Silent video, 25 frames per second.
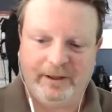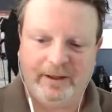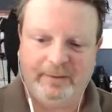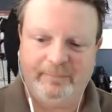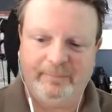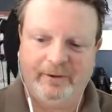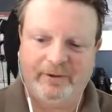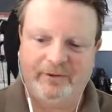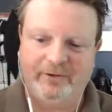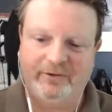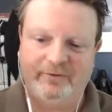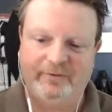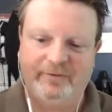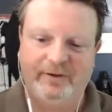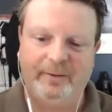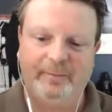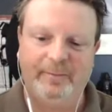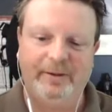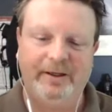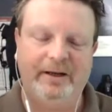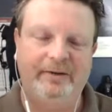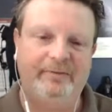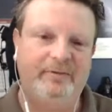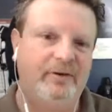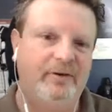I must have come
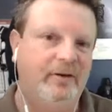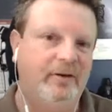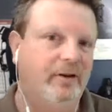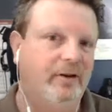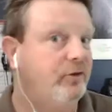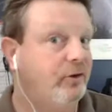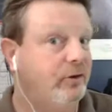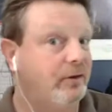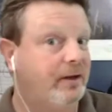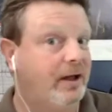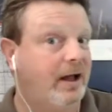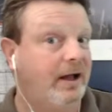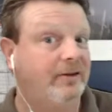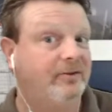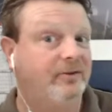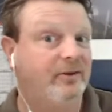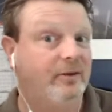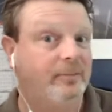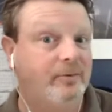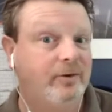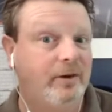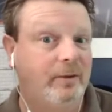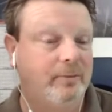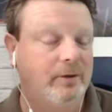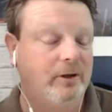in after this. So the
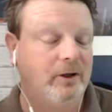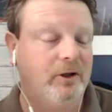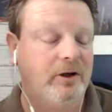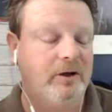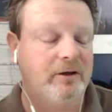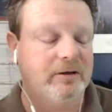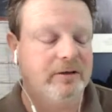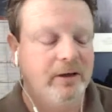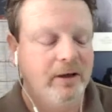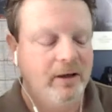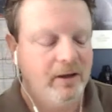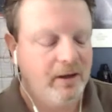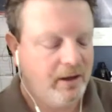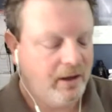concept's coming along.